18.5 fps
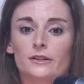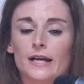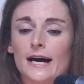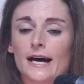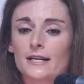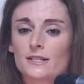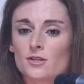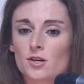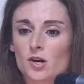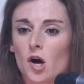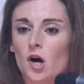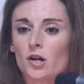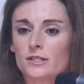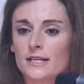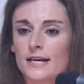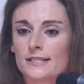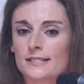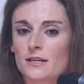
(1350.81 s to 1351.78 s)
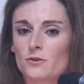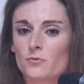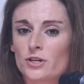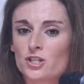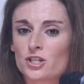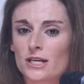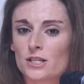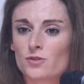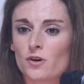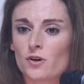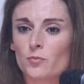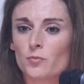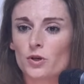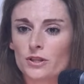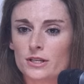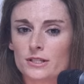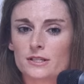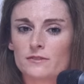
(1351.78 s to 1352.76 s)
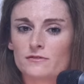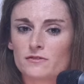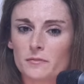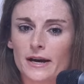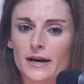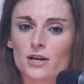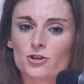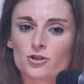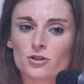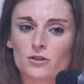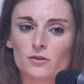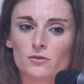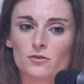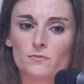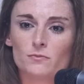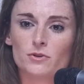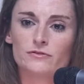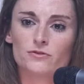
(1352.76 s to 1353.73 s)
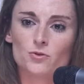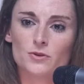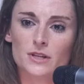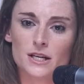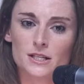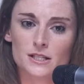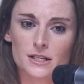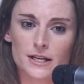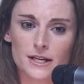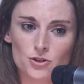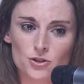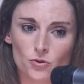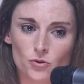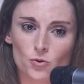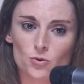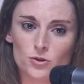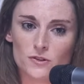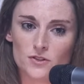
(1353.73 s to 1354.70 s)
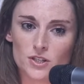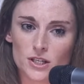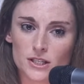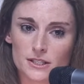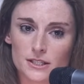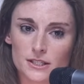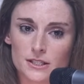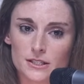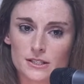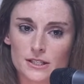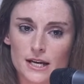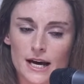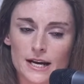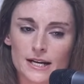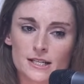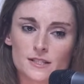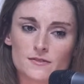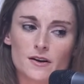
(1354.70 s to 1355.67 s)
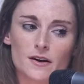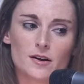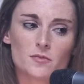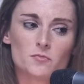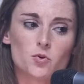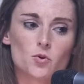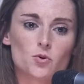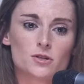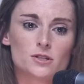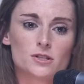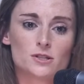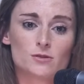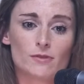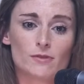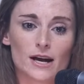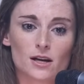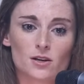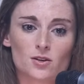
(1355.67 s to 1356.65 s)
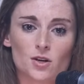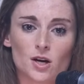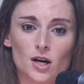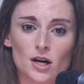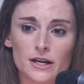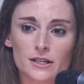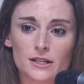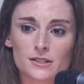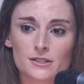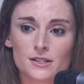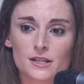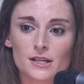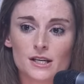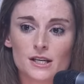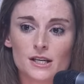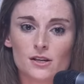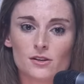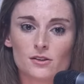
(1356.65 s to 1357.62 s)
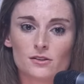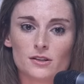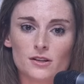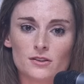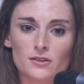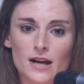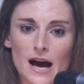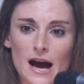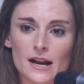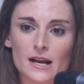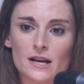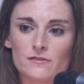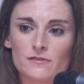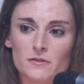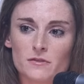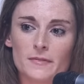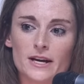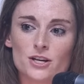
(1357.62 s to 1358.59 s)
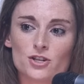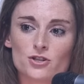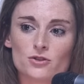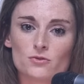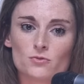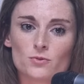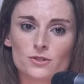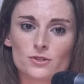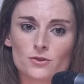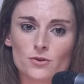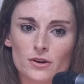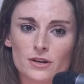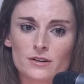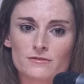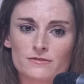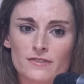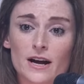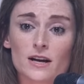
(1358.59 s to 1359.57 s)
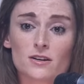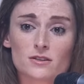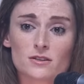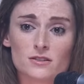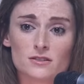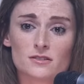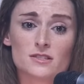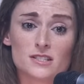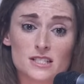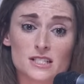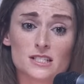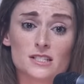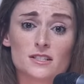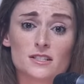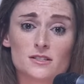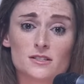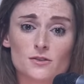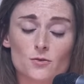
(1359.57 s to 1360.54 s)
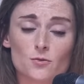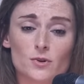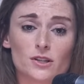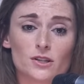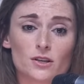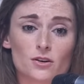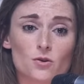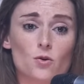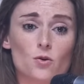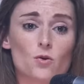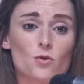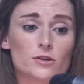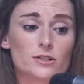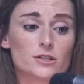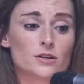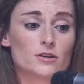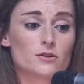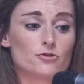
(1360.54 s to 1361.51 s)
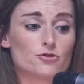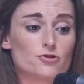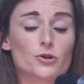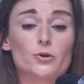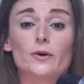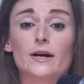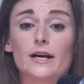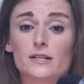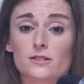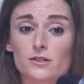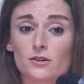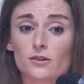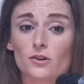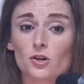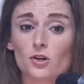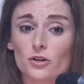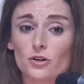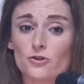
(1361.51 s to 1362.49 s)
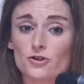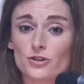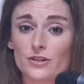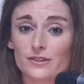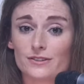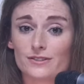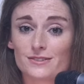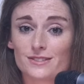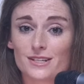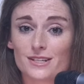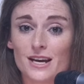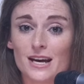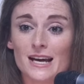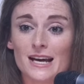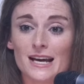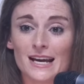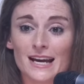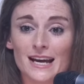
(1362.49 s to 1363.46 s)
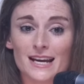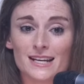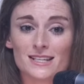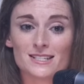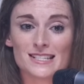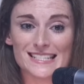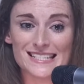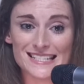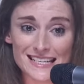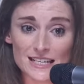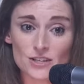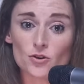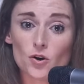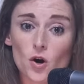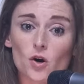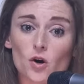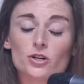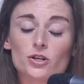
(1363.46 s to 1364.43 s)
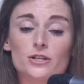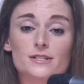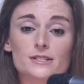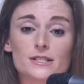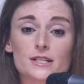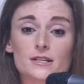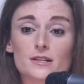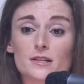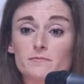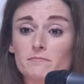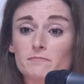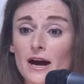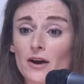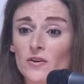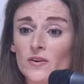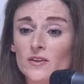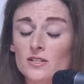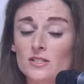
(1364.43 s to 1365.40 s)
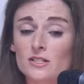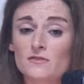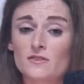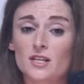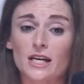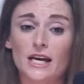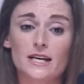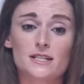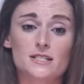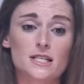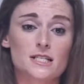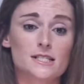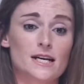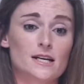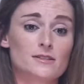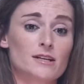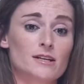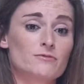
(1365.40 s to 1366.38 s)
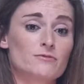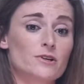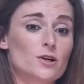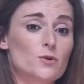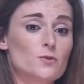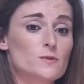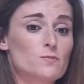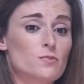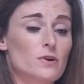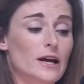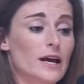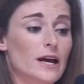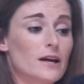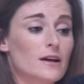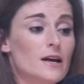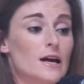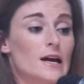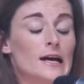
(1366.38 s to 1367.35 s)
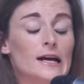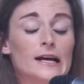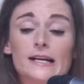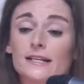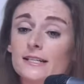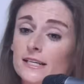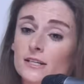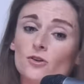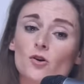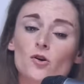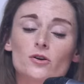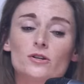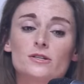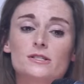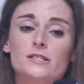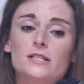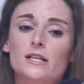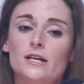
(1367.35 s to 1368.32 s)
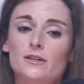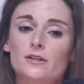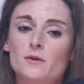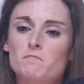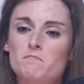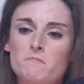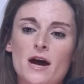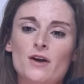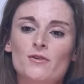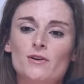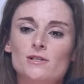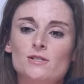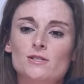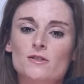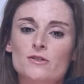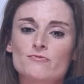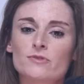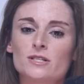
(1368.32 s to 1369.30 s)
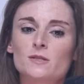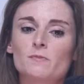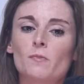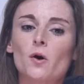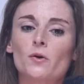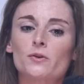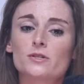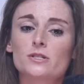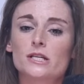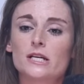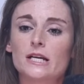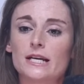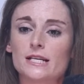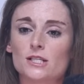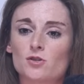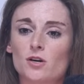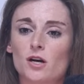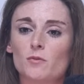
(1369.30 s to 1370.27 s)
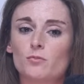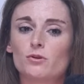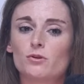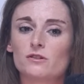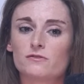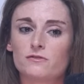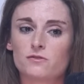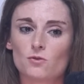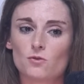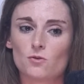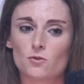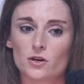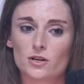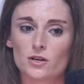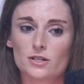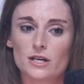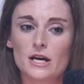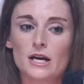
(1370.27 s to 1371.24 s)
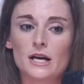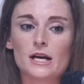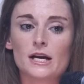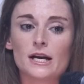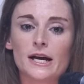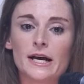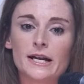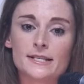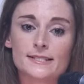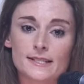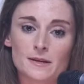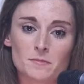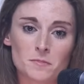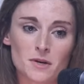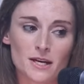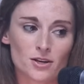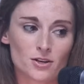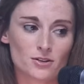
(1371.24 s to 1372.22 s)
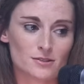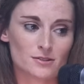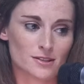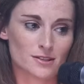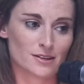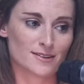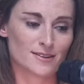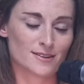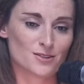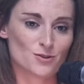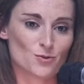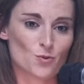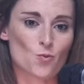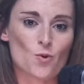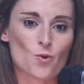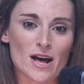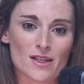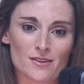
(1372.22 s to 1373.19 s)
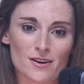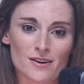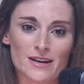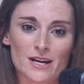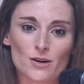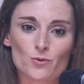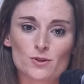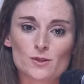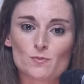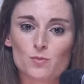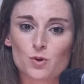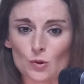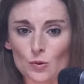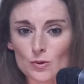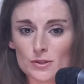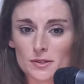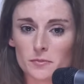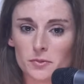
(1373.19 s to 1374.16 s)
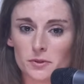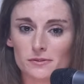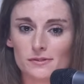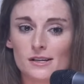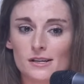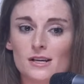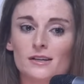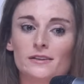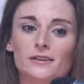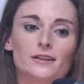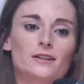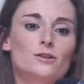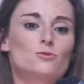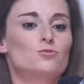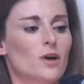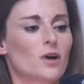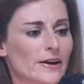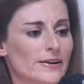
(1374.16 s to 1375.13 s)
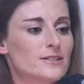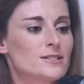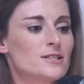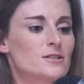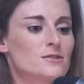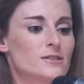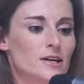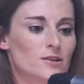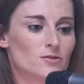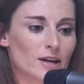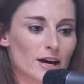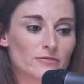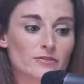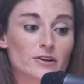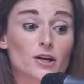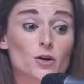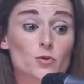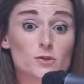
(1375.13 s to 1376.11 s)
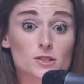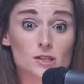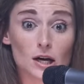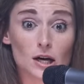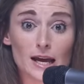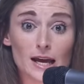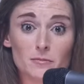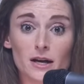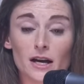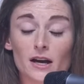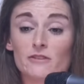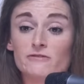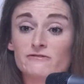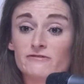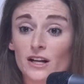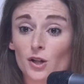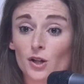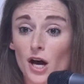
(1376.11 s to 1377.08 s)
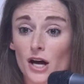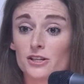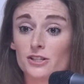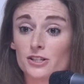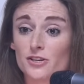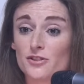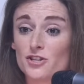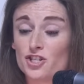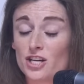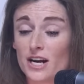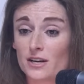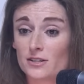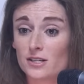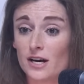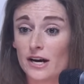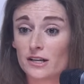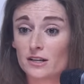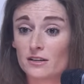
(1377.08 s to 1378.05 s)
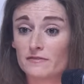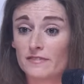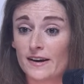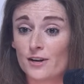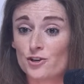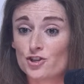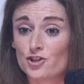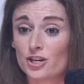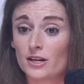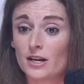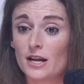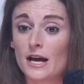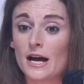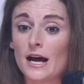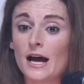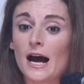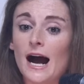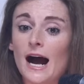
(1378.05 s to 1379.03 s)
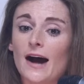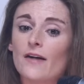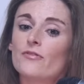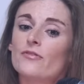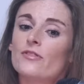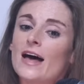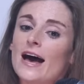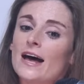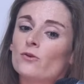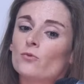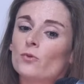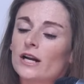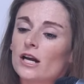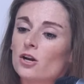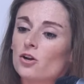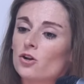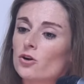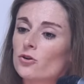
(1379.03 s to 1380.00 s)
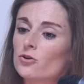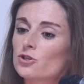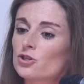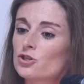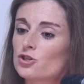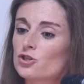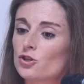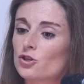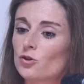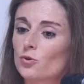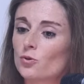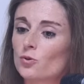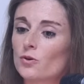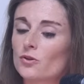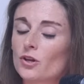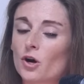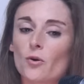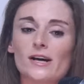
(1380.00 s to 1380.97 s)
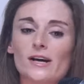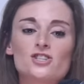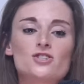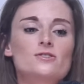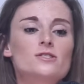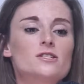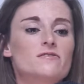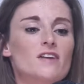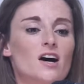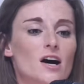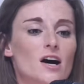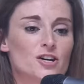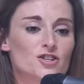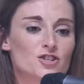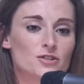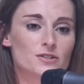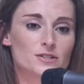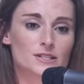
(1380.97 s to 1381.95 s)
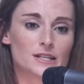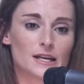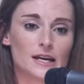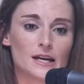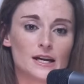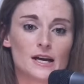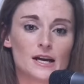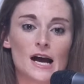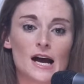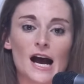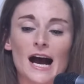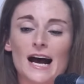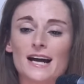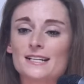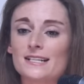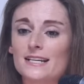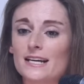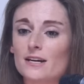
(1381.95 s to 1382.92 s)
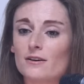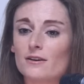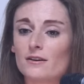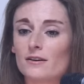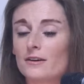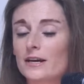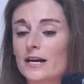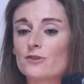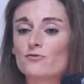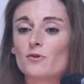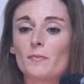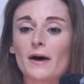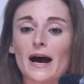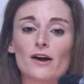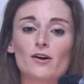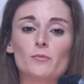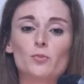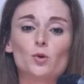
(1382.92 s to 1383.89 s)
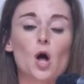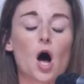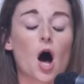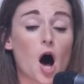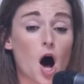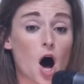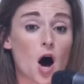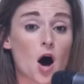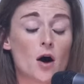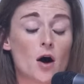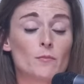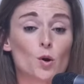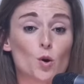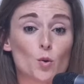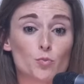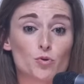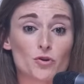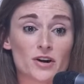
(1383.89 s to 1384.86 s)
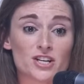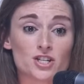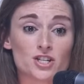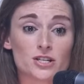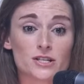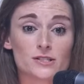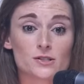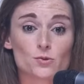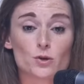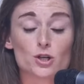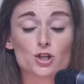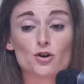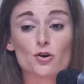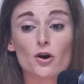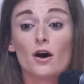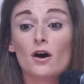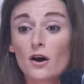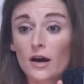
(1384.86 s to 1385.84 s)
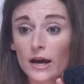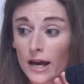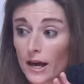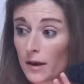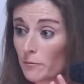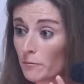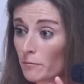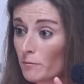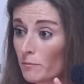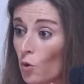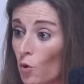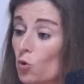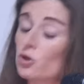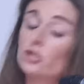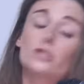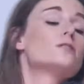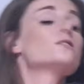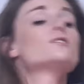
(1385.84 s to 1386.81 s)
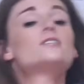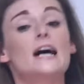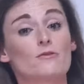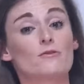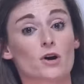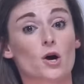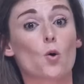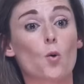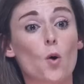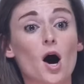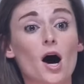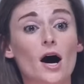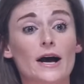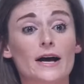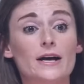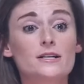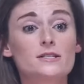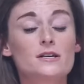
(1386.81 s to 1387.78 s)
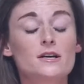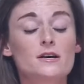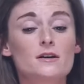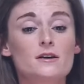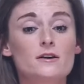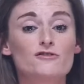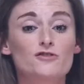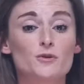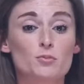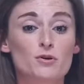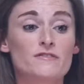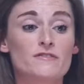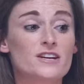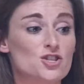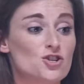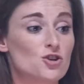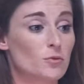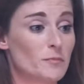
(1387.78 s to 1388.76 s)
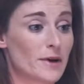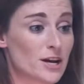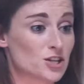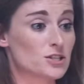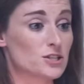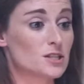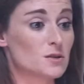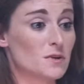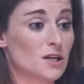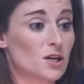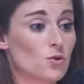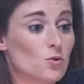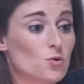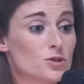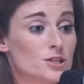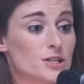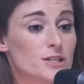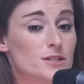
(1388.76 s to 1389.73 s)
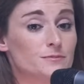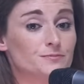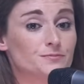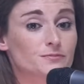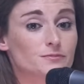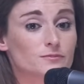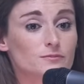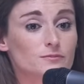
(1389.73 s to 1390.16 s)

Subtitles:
That is the context in which Israel put this information before the International Court of Justice. And it's very important to recognize that that information was not in fact considered when the court drew its conclusions. It did not consider the merits of the case that South Africa was bringing. It did not consider the merits of the response that Israel put forward. It simply considered whether it was plausible that the rights that South Africa was claiming fell under the Genocide Convention. And then when it looked to the questions urgency and irreparable harm or prejudice, which were important and required for provisional measures to be ordered,